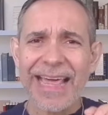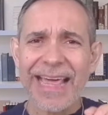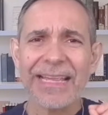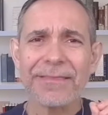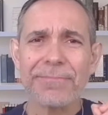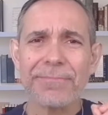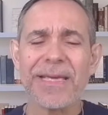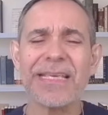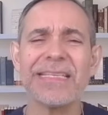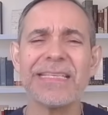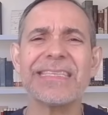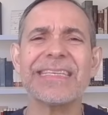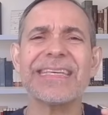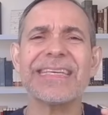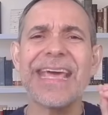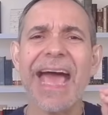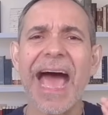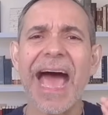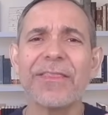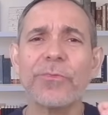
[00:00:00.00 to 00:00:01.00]
that means
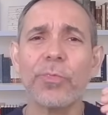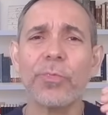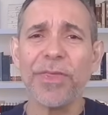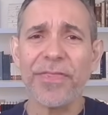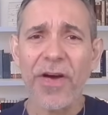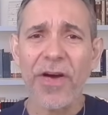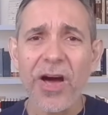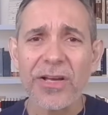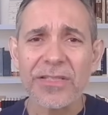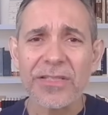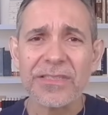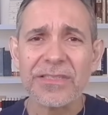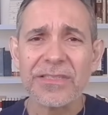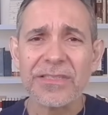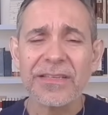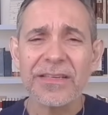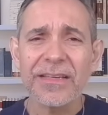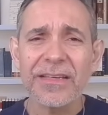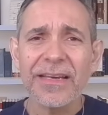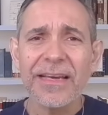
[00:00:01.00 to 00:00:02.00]
God with
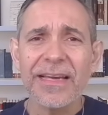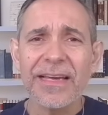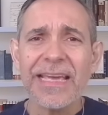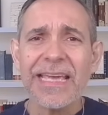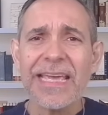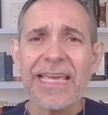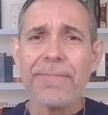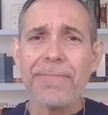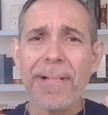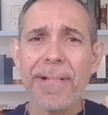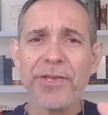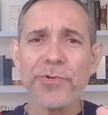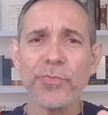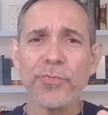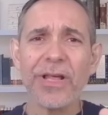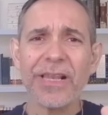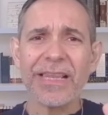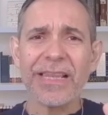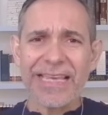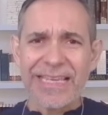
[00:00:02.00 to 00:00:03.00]
us.
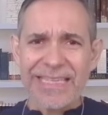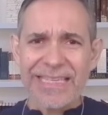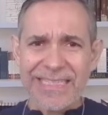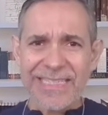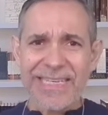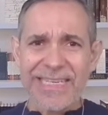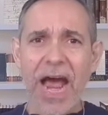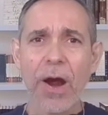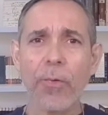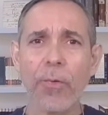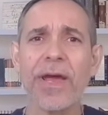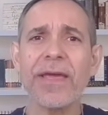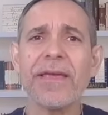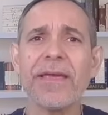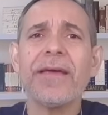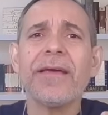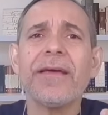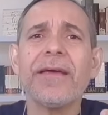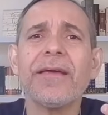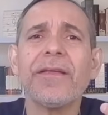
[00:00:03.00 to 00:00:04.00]
Emmanuel is
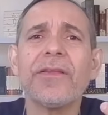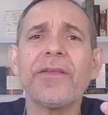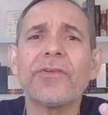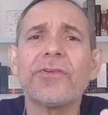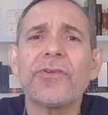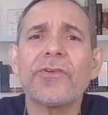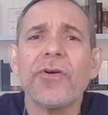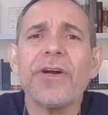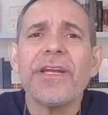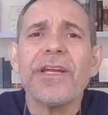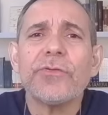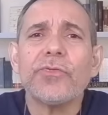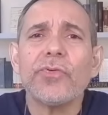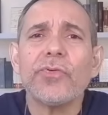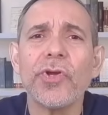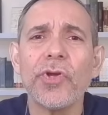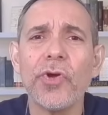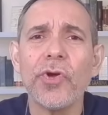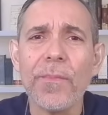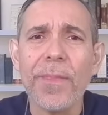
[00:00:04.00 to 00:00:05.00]
Yahweh turning
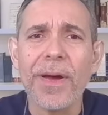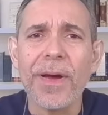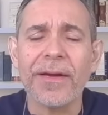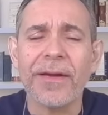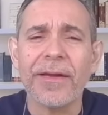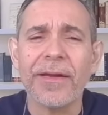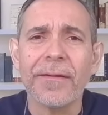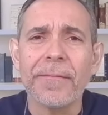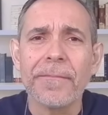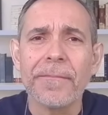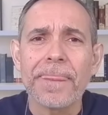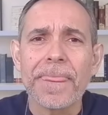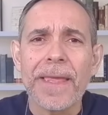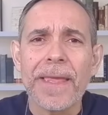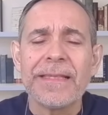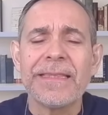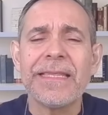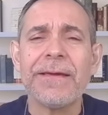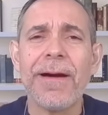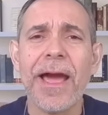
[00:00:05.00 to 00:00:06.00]
to human.
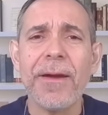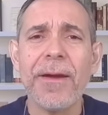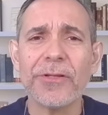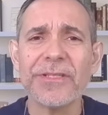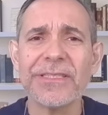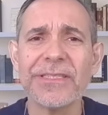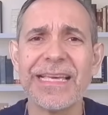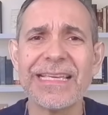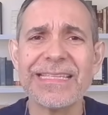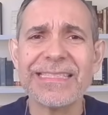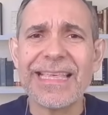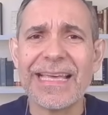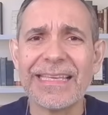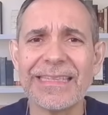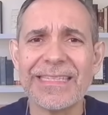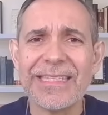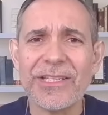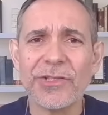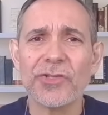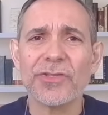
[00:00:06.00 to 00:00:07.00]
The Bible says
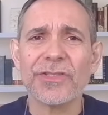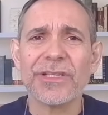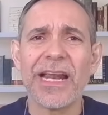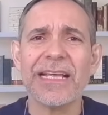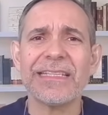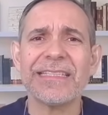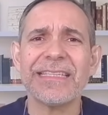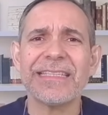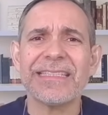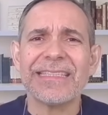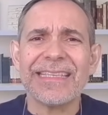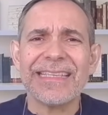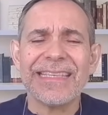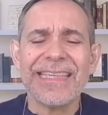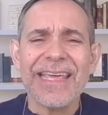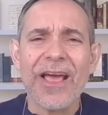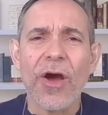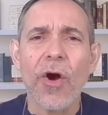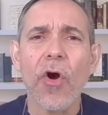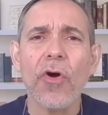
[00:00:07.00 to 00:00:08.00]
that Jesus Christ is
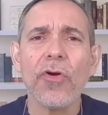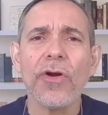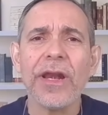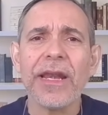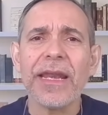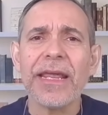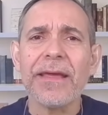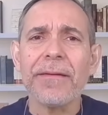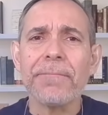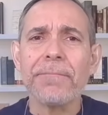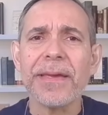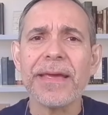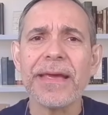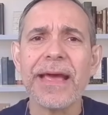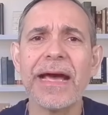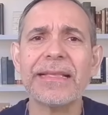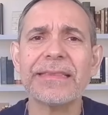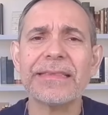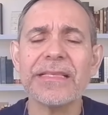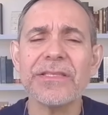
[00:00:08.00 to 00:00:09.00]
the only
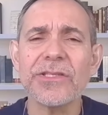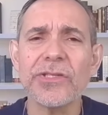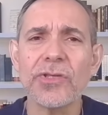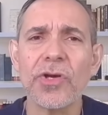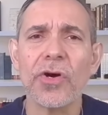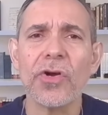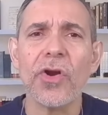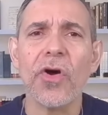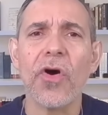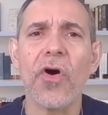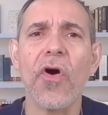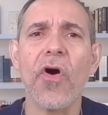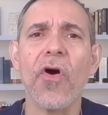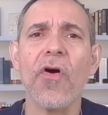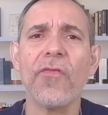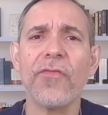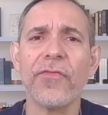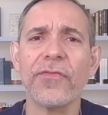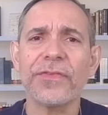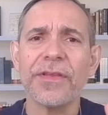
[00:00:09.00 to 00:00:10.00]
begotten Son
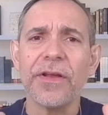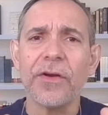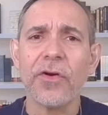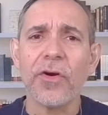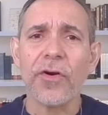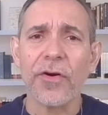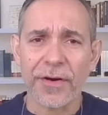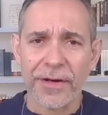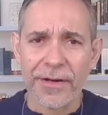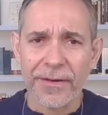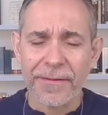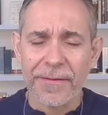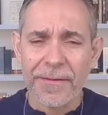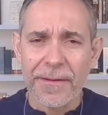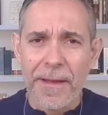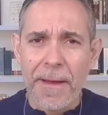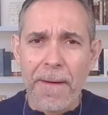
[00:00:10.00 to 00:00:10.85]
of the Lord,